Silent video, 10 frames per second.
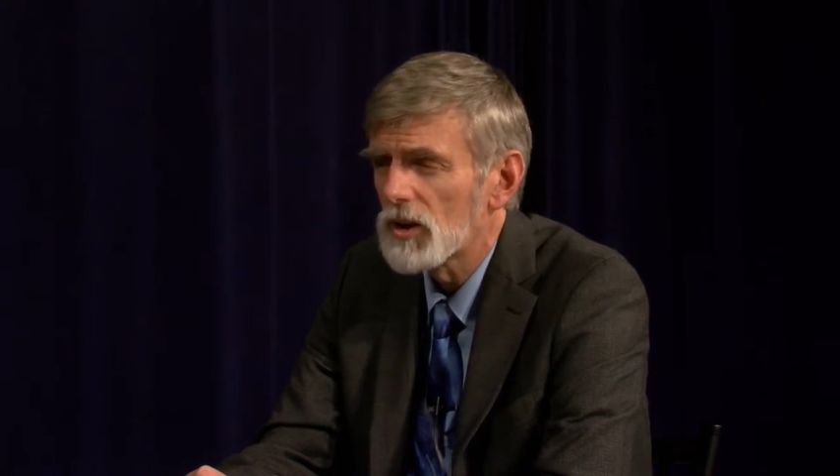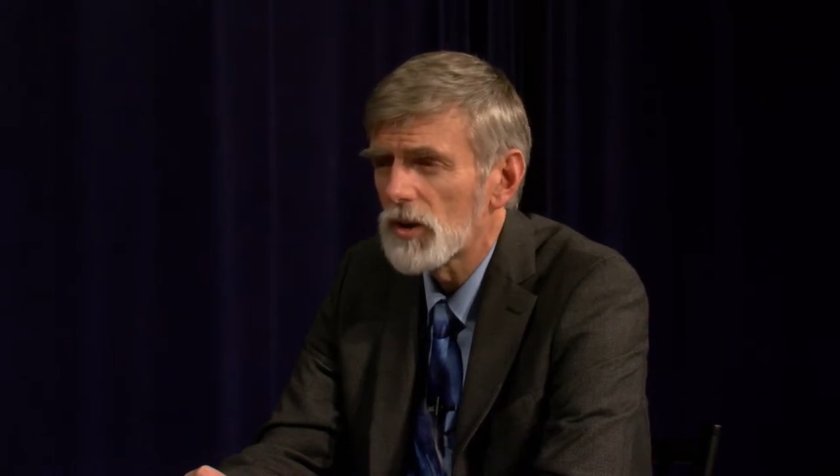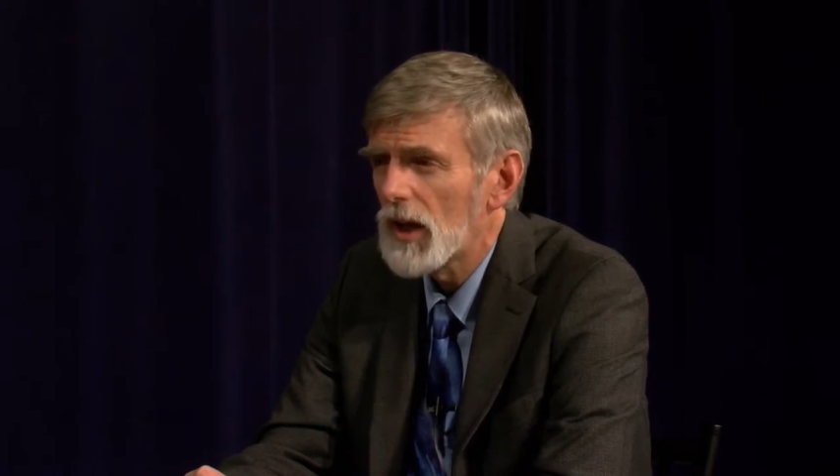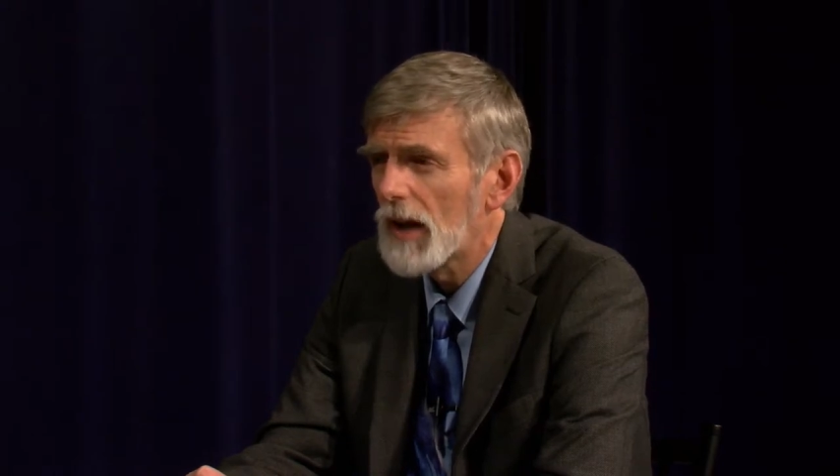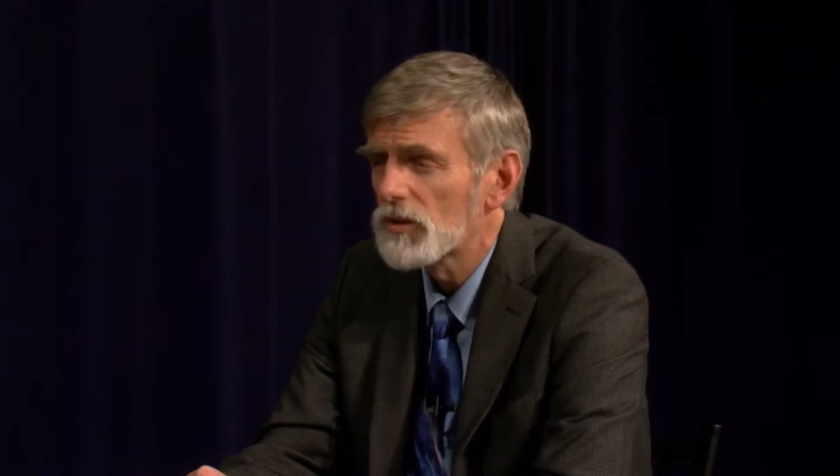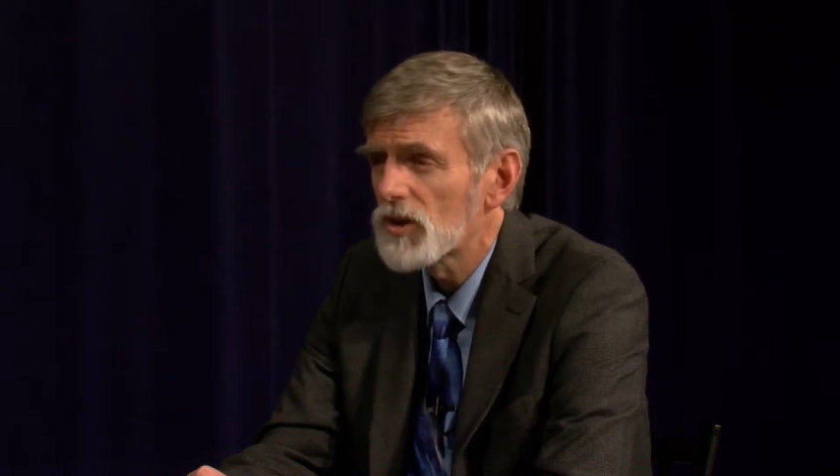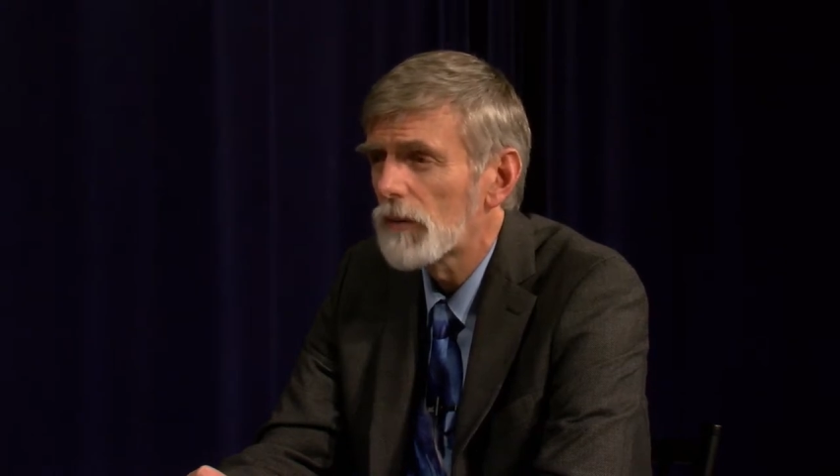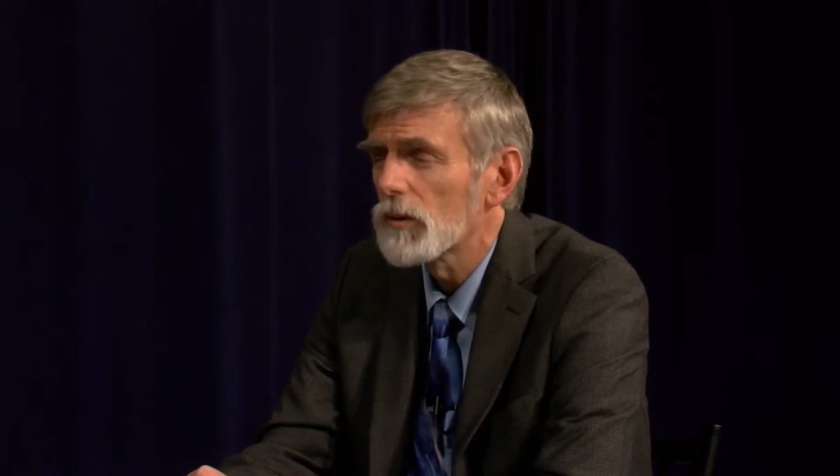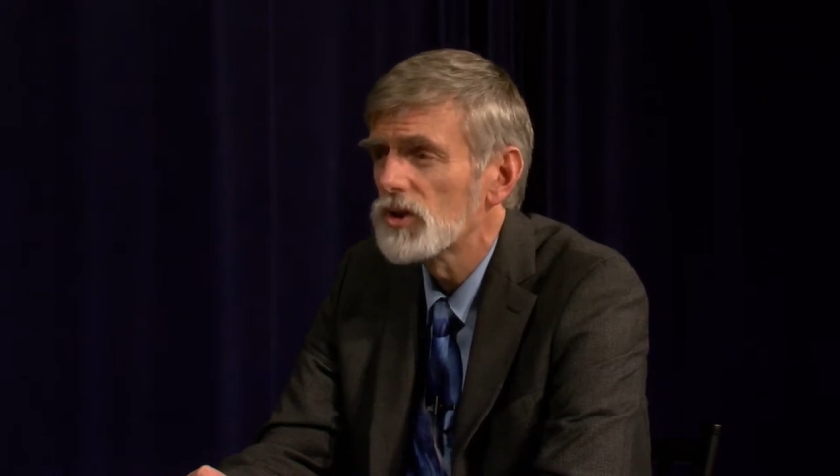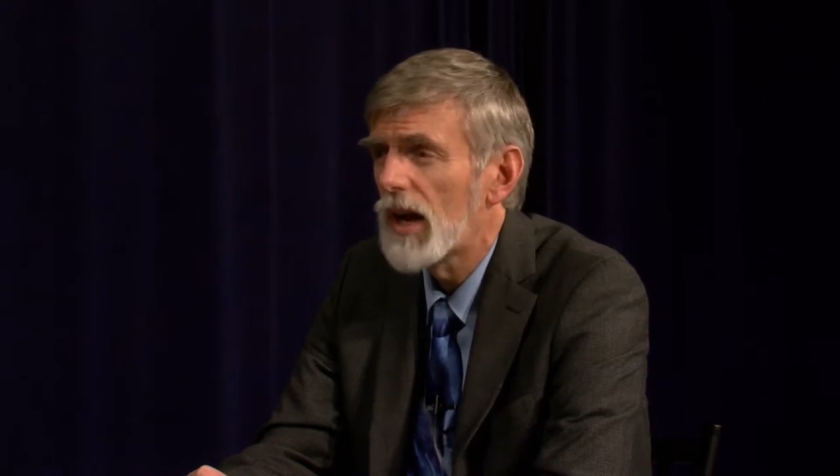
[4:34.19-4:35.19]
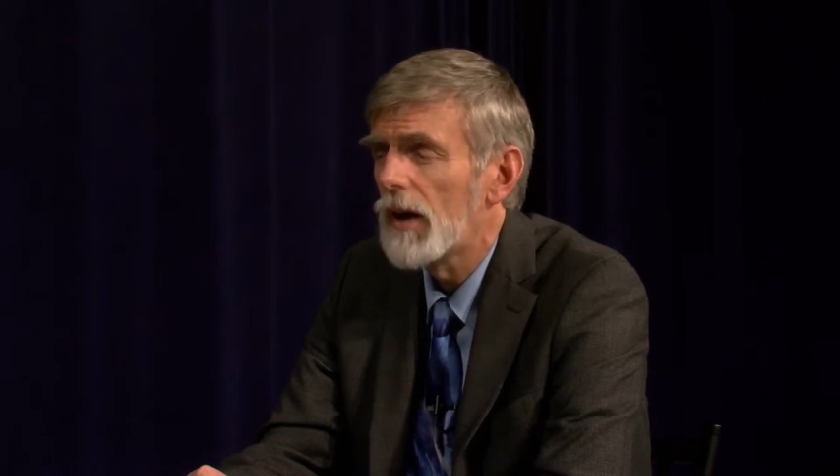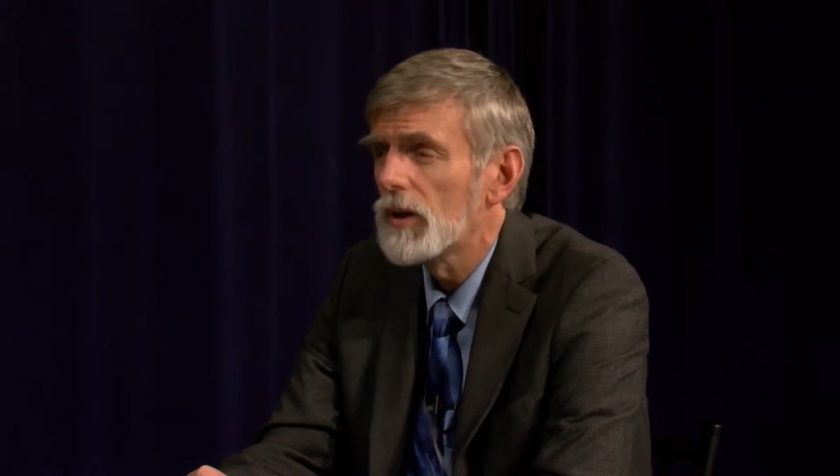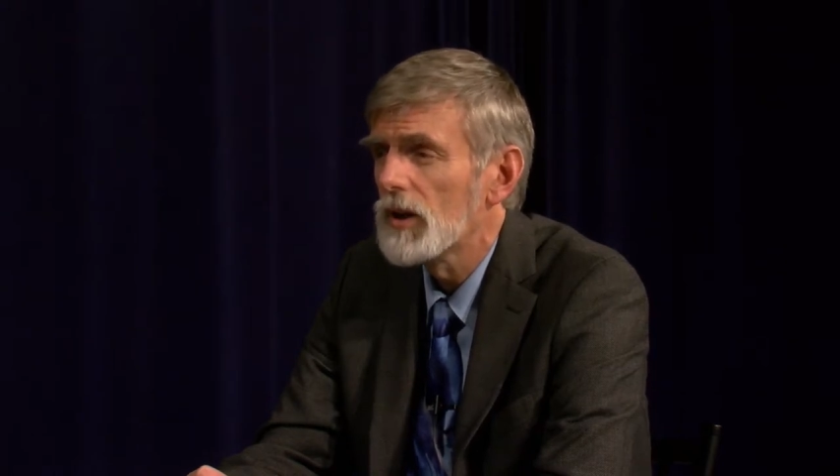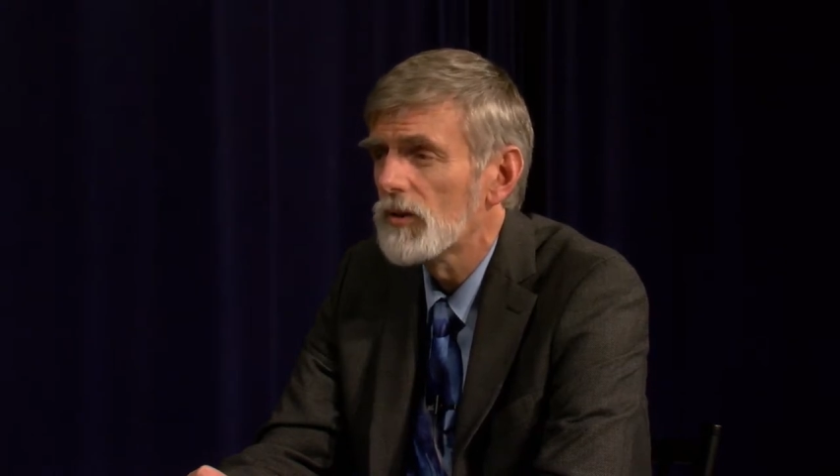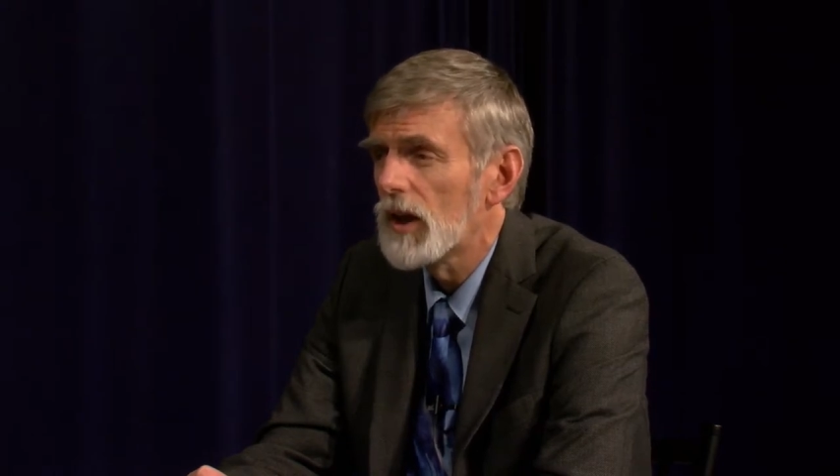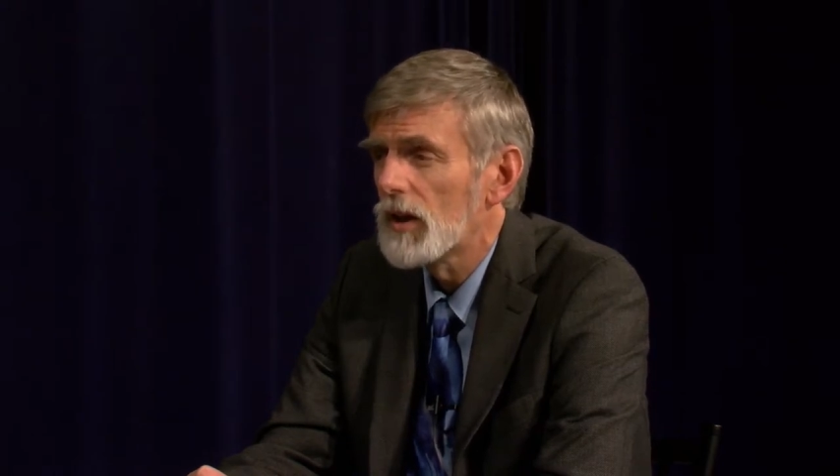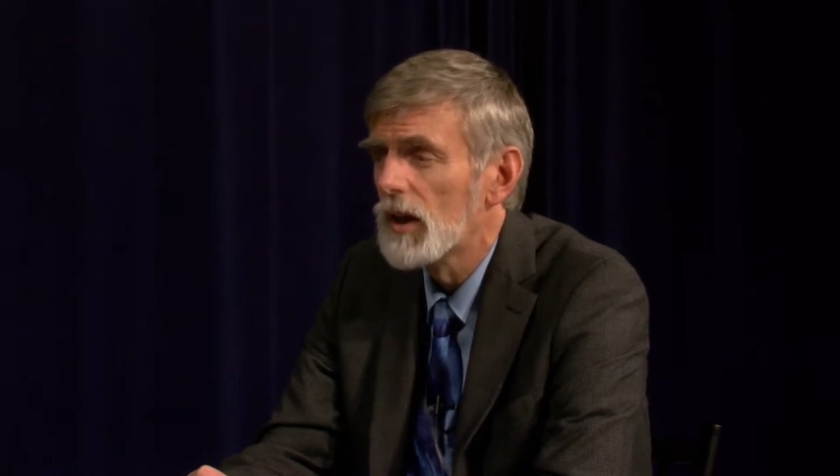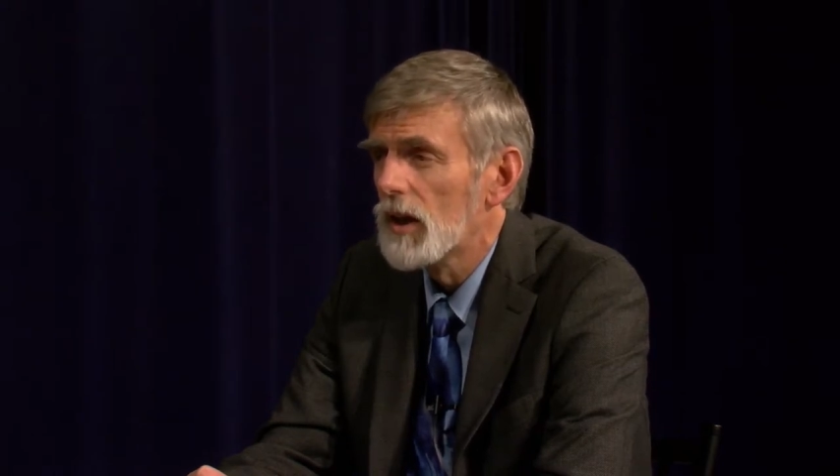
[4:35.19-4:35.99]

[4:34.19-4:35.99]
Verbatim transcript: So they have several charities that,